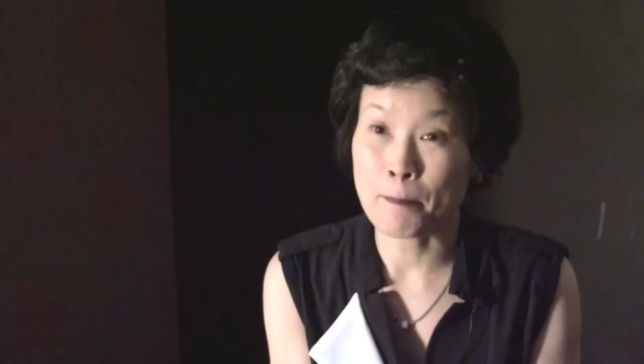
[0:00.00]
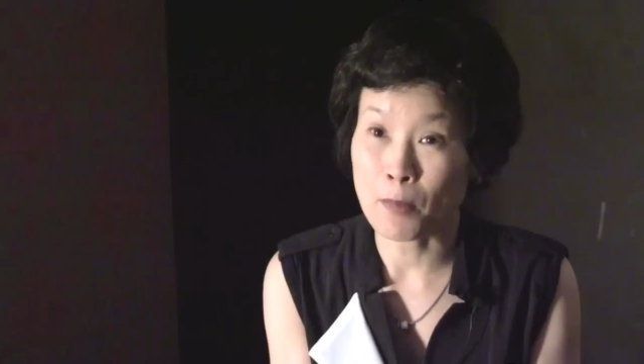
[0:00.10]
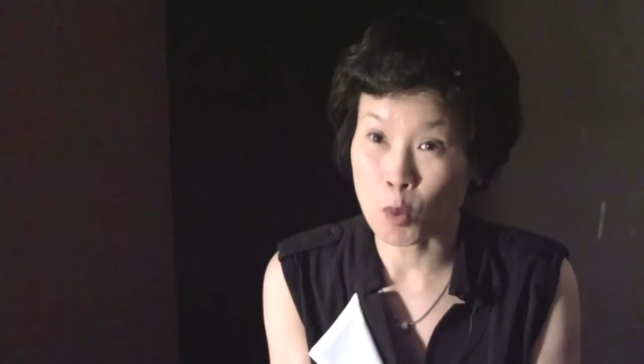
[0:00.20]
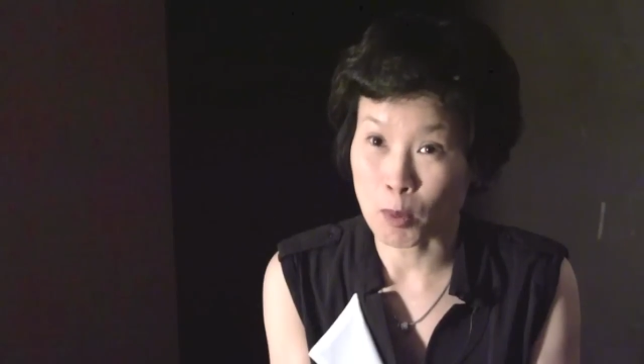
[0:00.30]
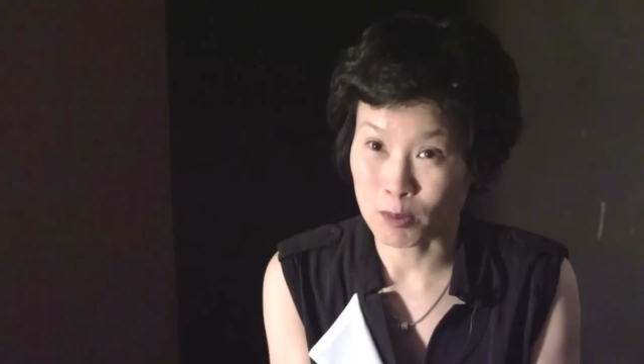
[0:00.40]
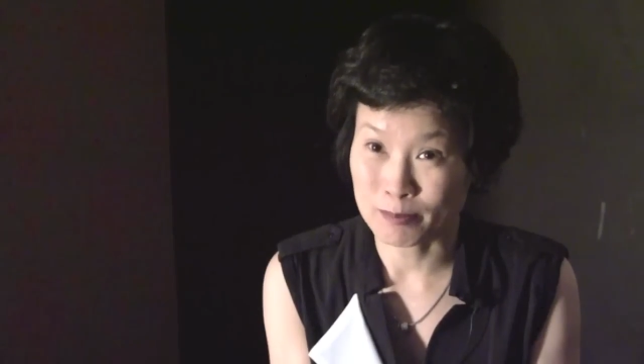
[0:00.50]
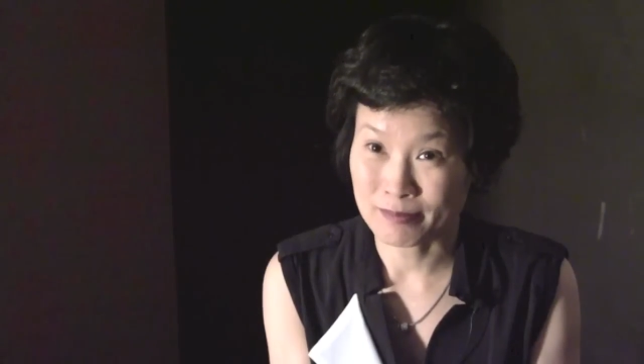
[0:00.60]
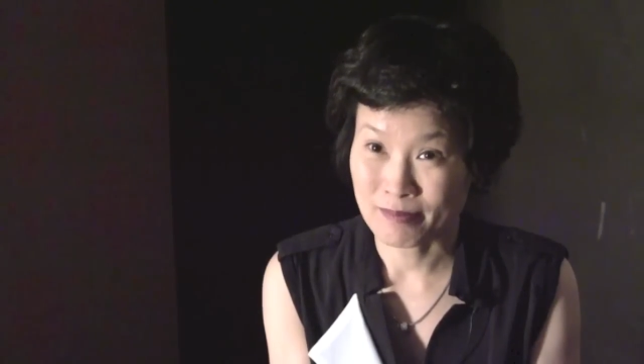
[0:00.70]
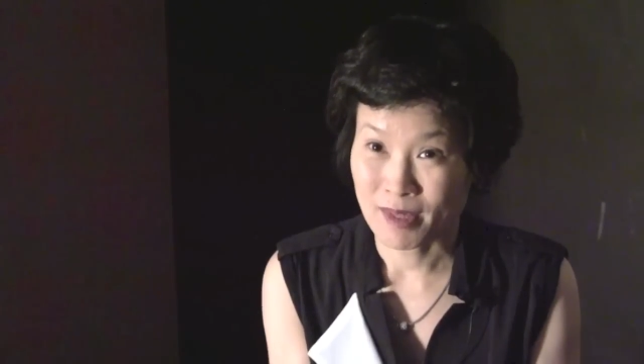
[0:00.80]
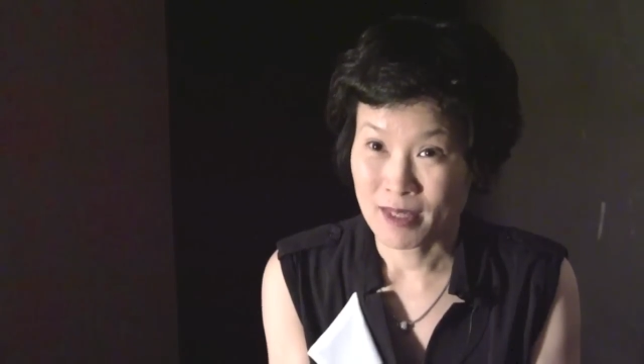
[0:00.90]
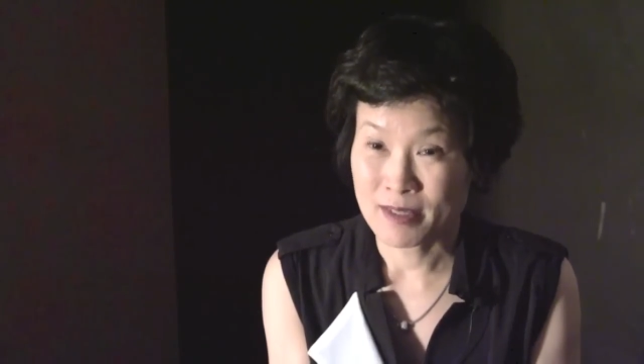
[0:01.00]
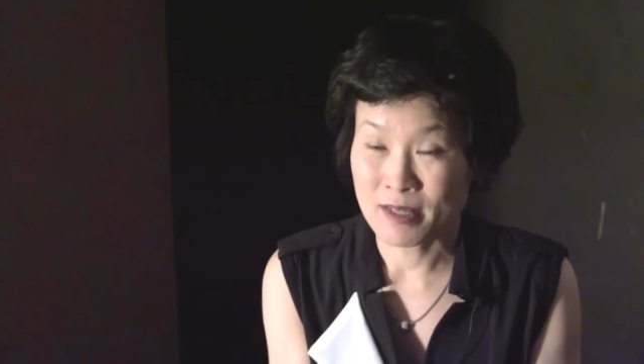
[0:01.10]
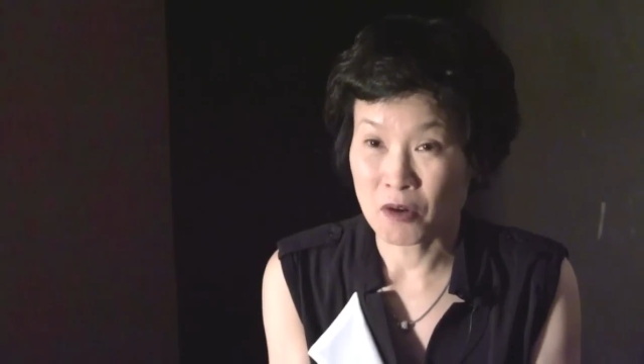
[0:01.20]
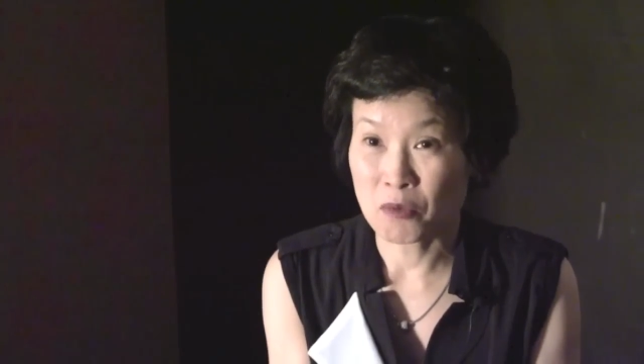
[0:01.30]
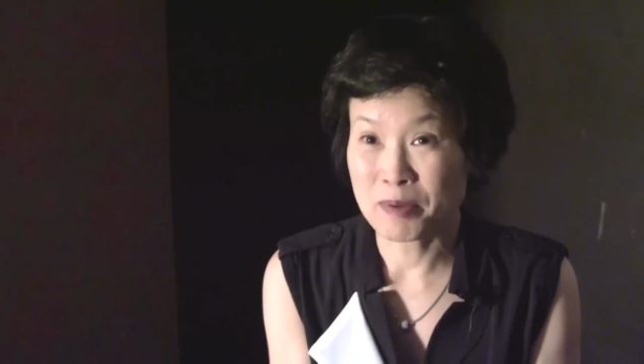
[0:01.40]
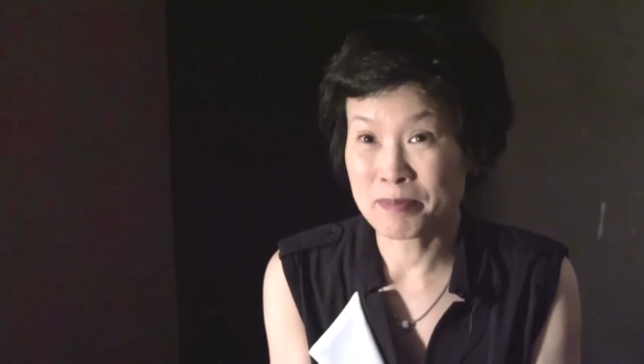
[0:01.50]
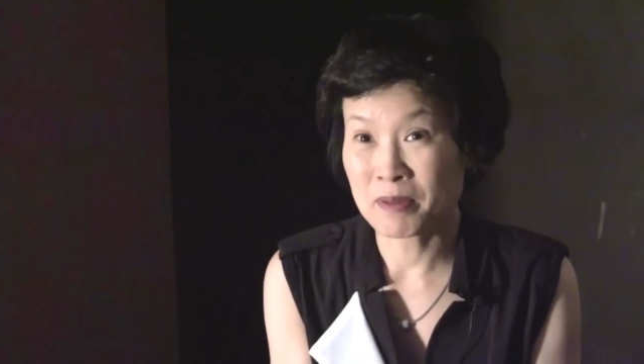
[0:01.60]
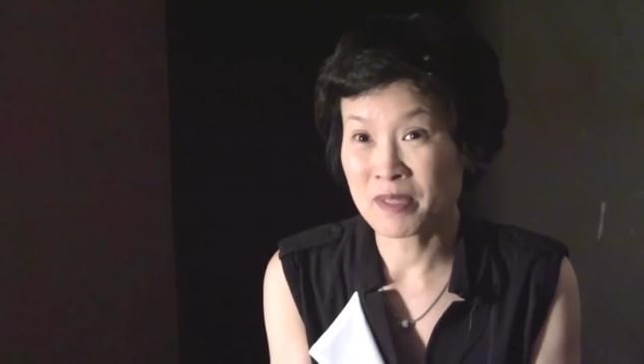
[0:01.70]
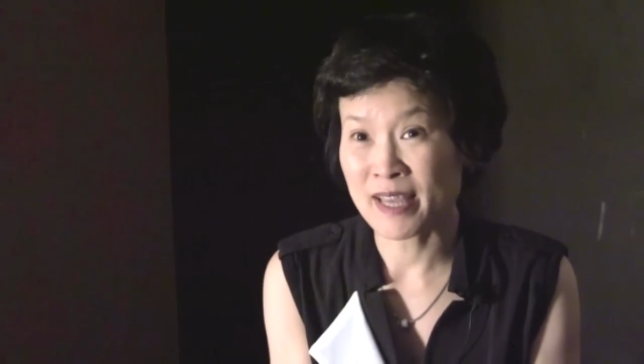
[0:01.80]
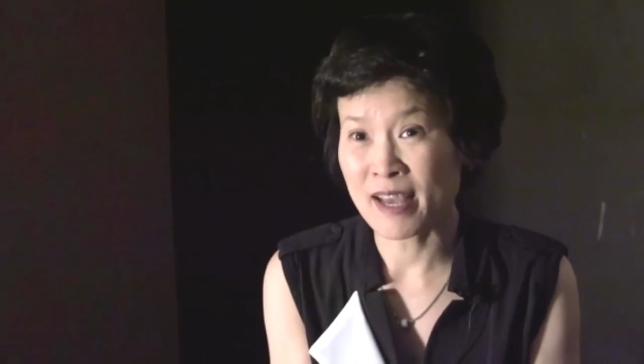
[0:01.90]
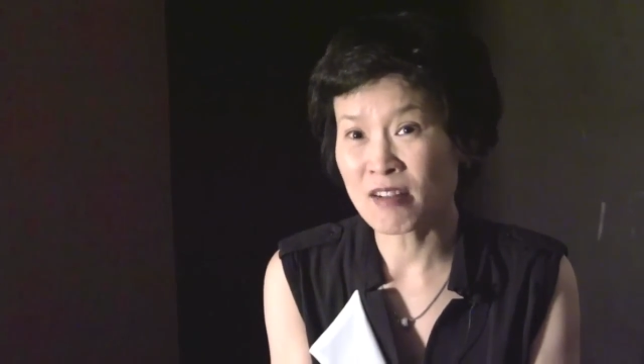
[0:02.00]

mobile. So people say,